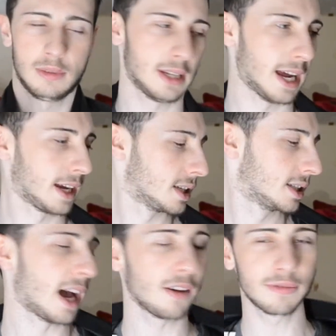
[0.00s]
Like a
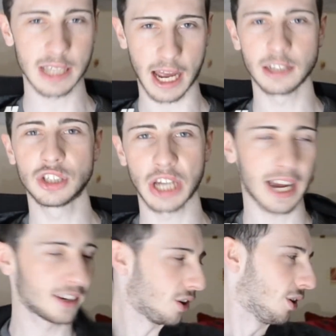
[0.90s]
Southside
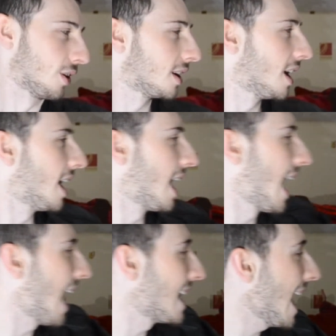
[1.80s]
jacket on.
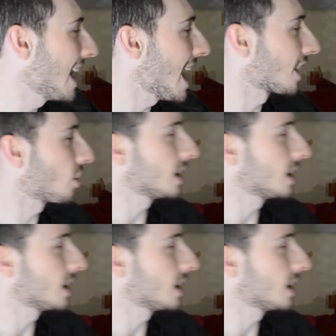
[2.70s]
And then I got